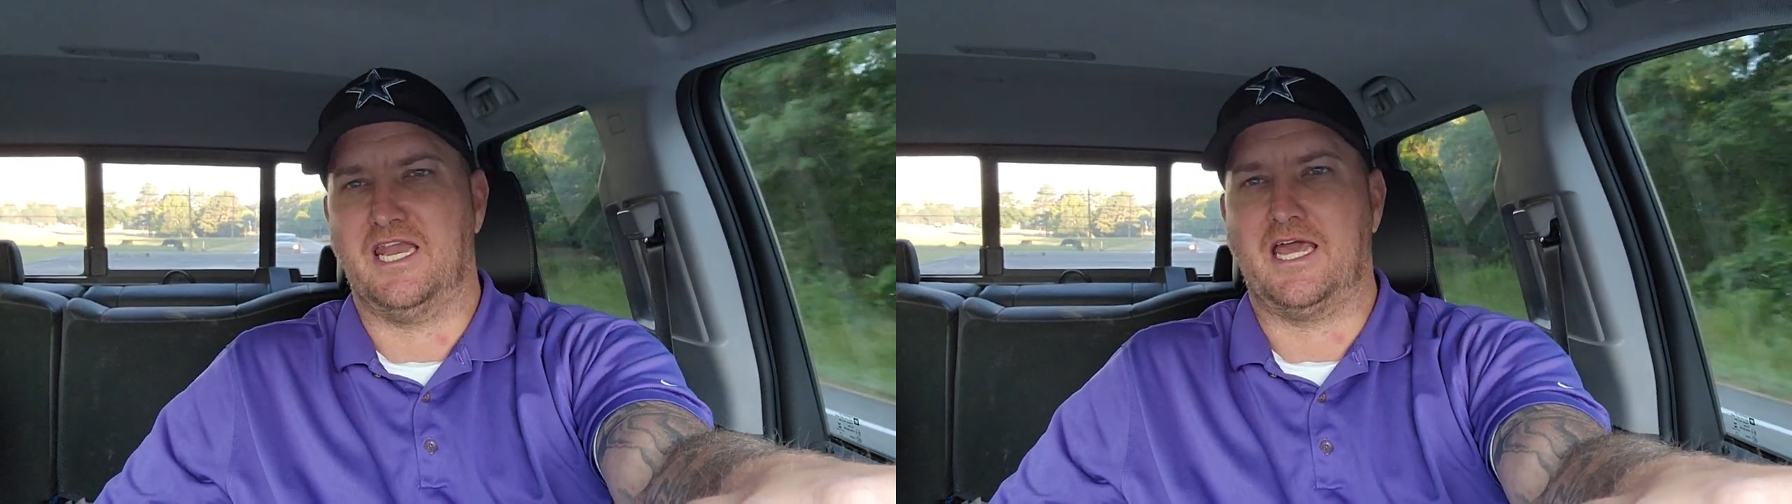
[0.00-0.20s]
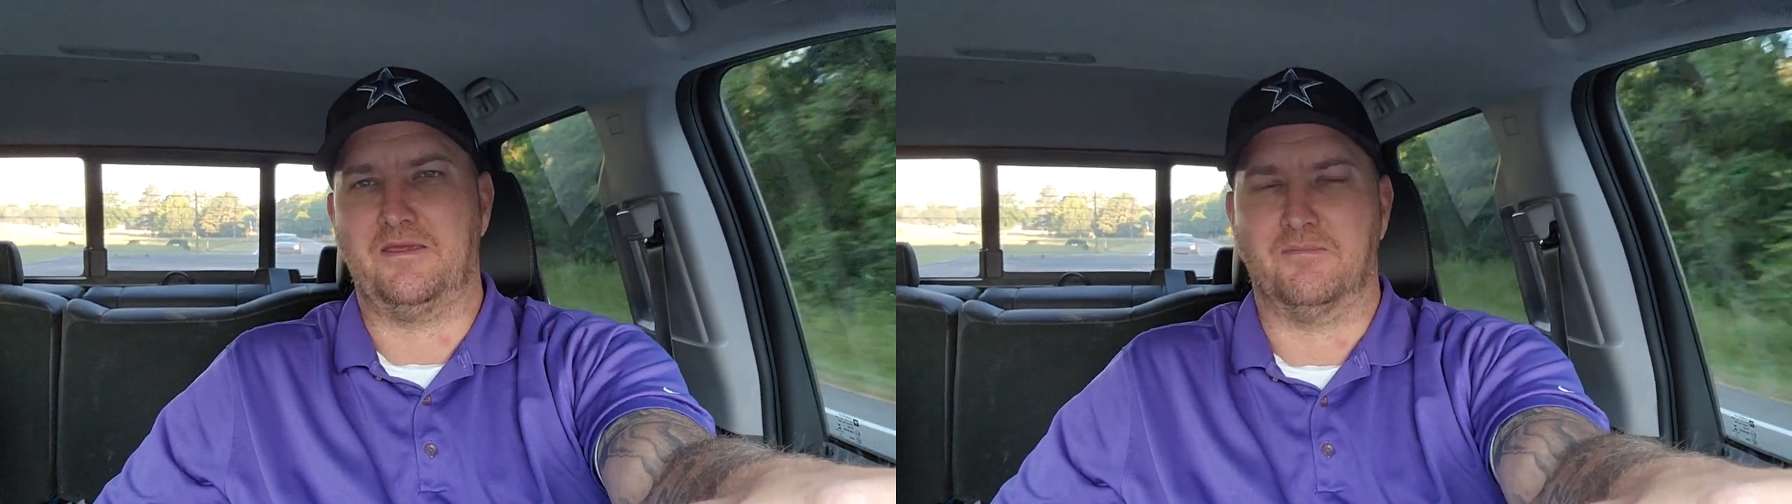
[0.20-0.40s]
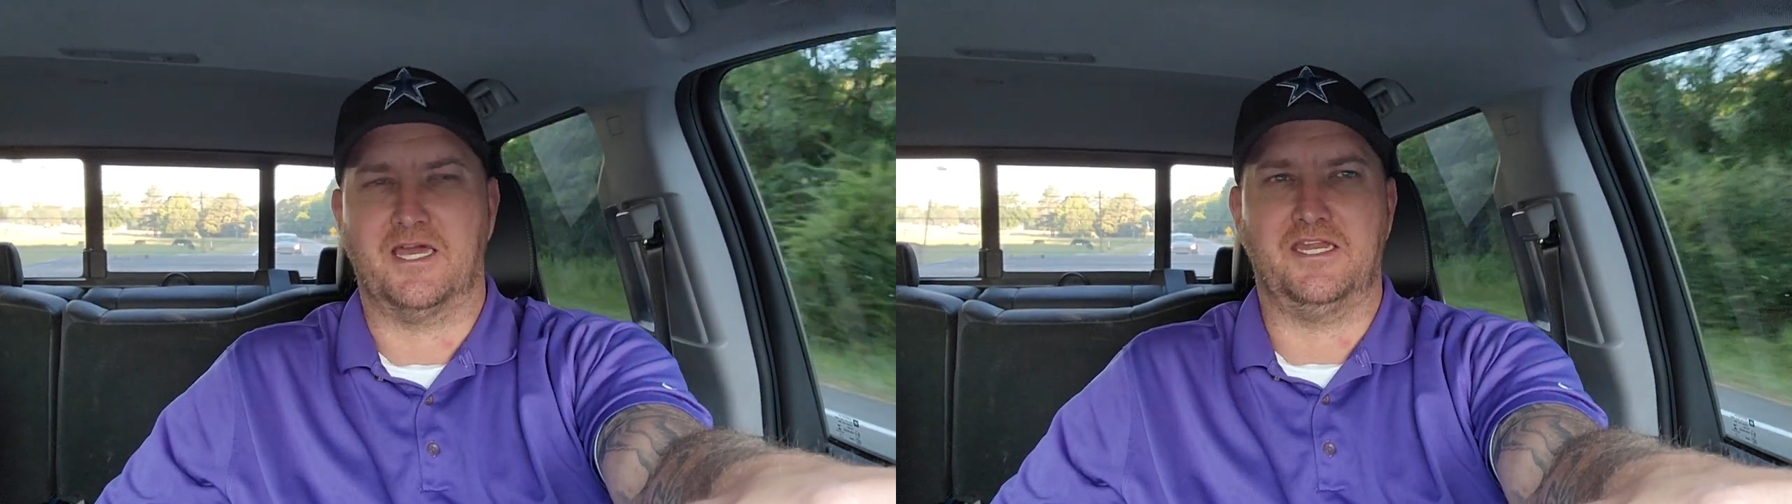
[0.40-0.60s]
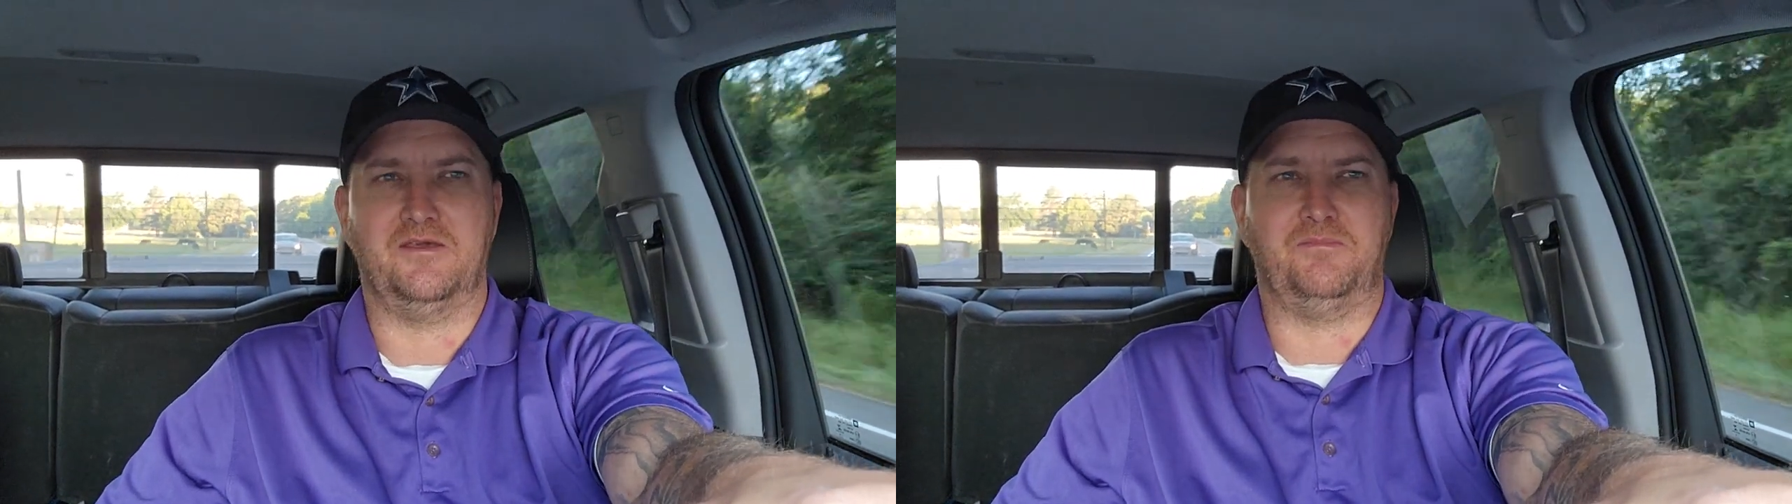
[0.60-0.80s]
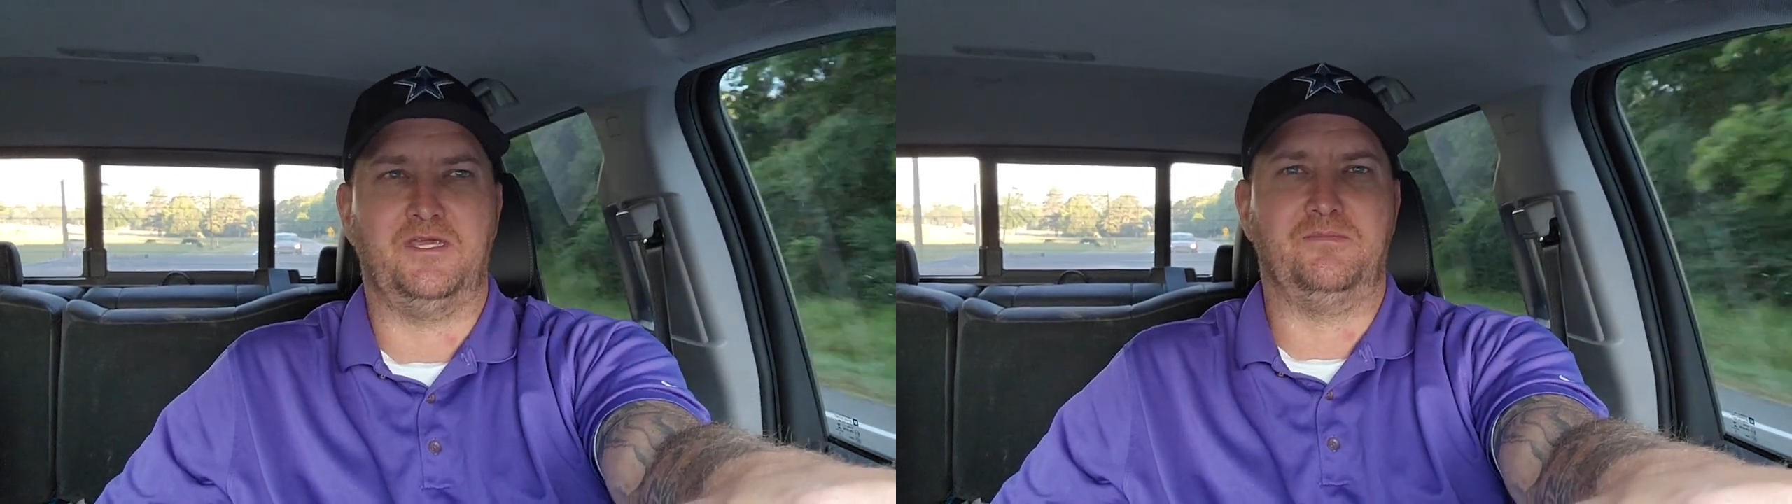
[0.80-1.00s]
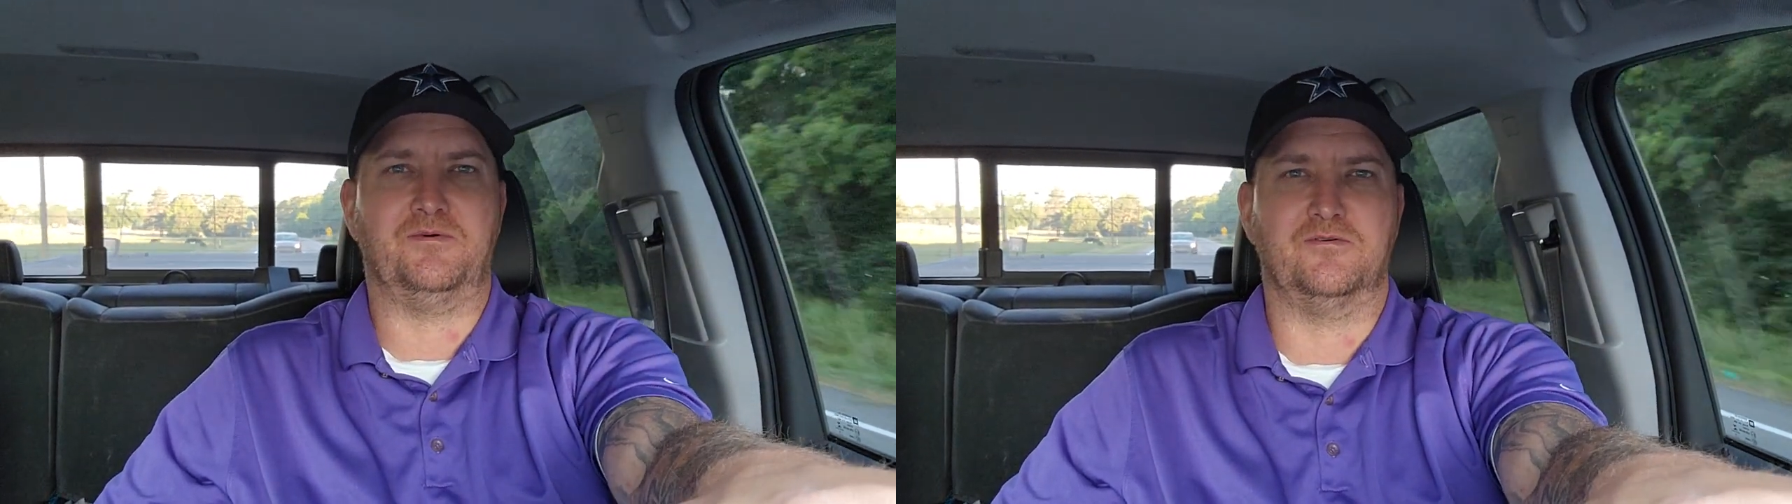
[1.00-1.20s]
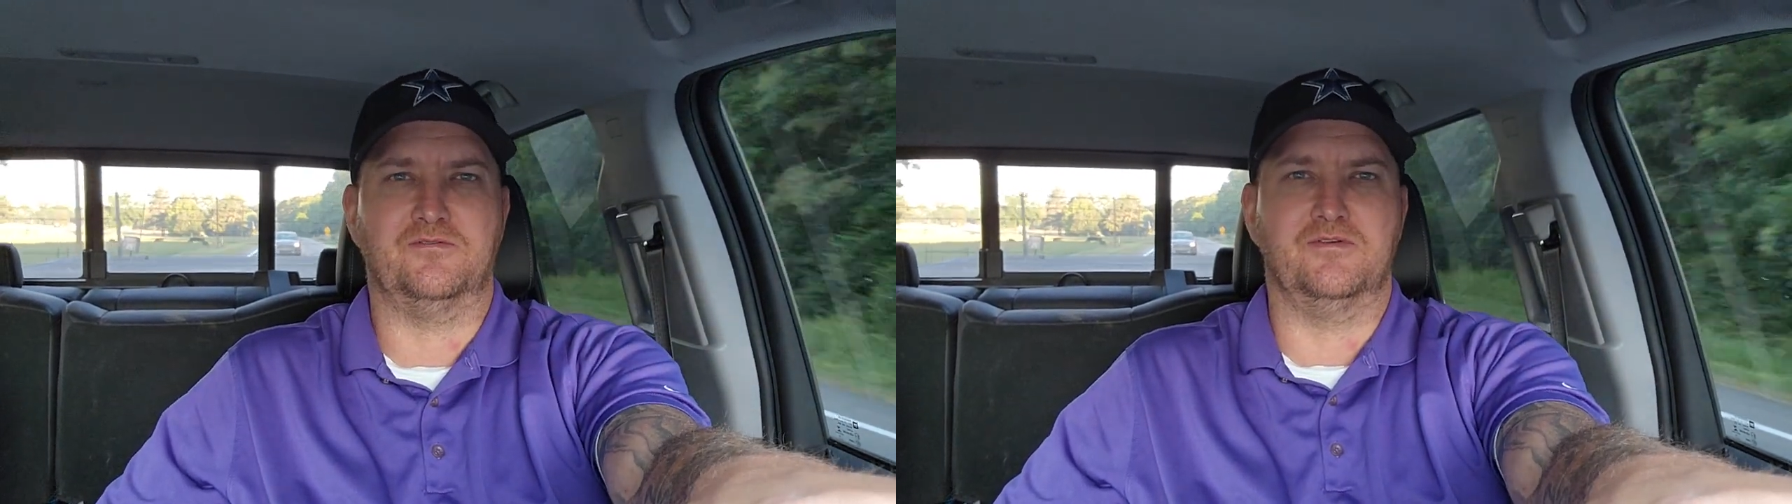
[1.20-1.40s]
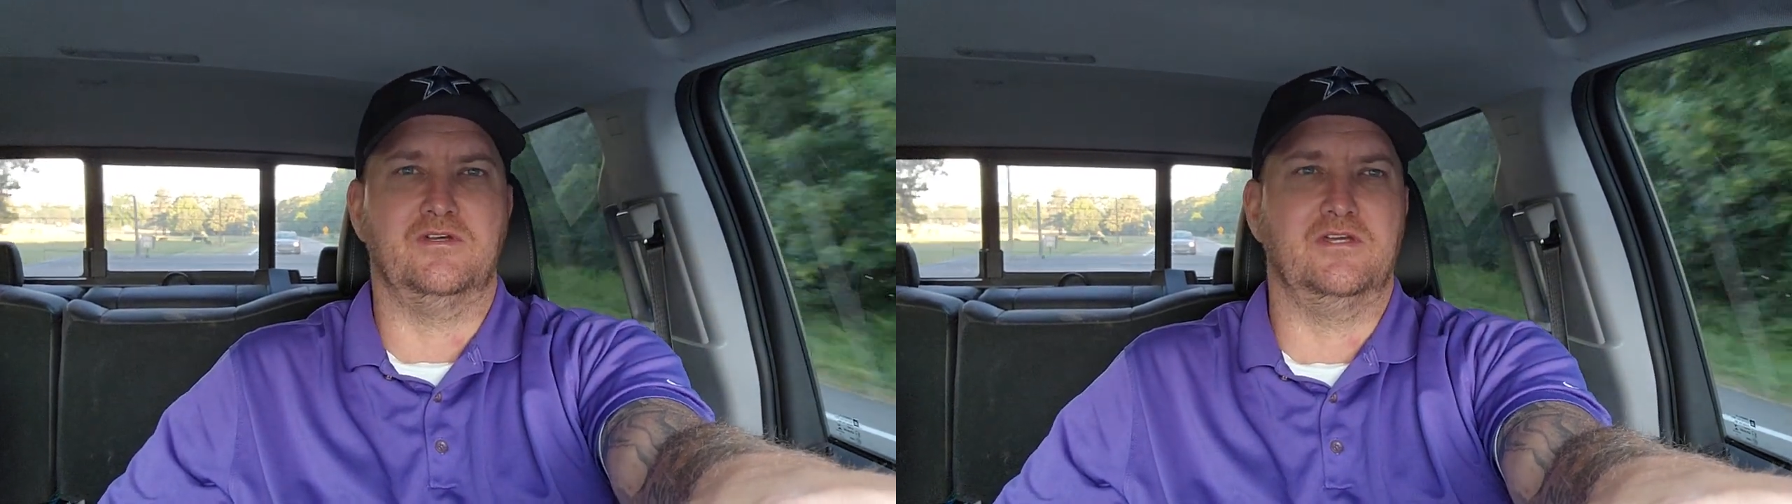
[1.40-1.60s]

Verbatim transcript: like-minded people